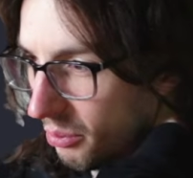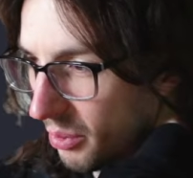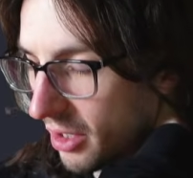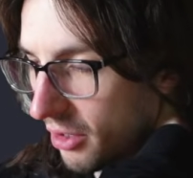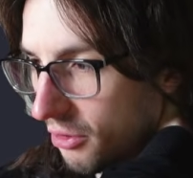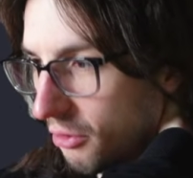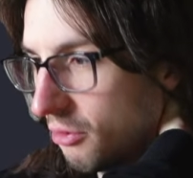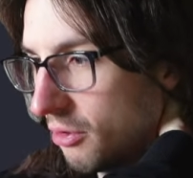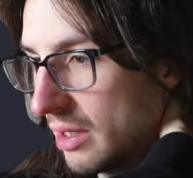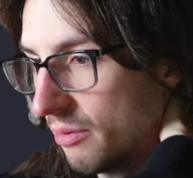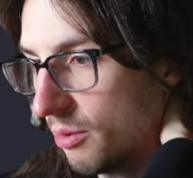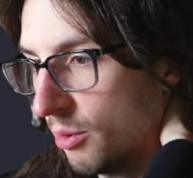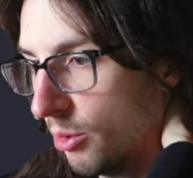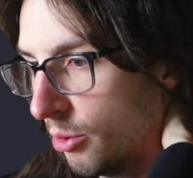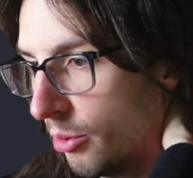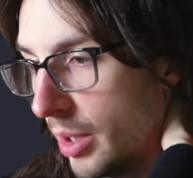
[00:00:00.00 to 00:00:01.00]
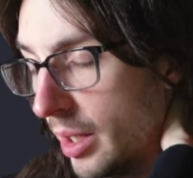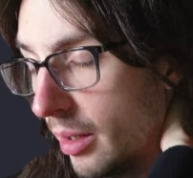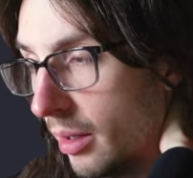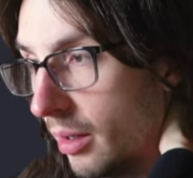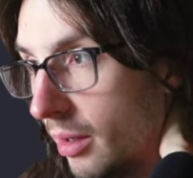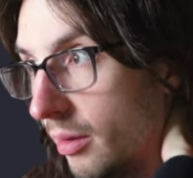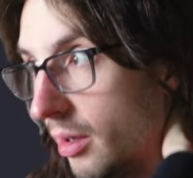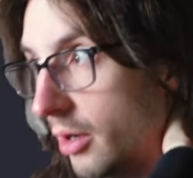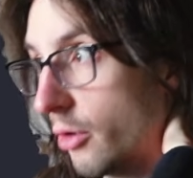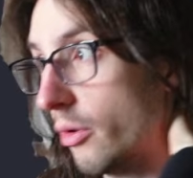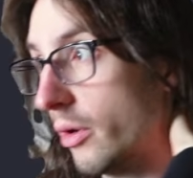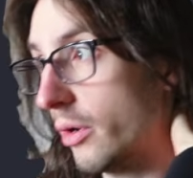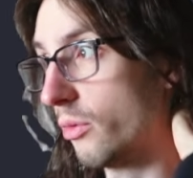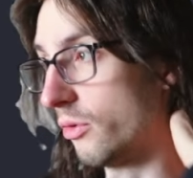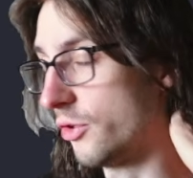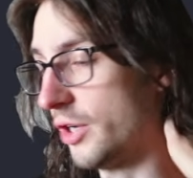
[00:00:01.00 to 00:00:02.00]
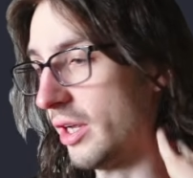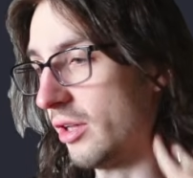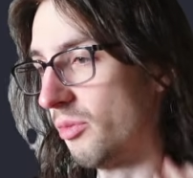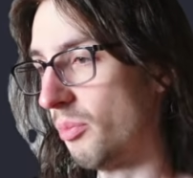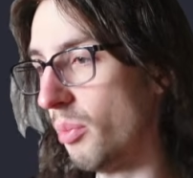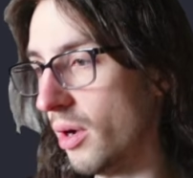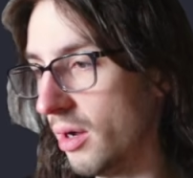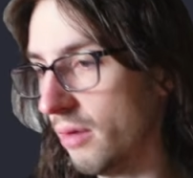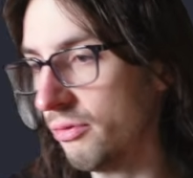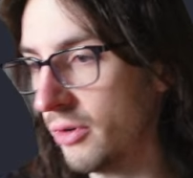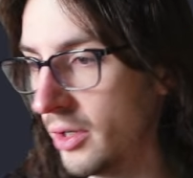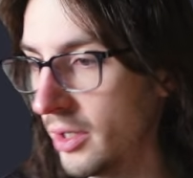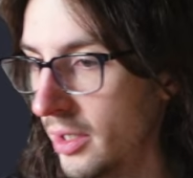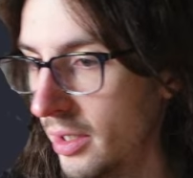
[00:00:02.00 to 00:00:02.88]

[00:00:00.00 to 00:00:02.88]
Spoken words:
because there's a difference between a critical chance buff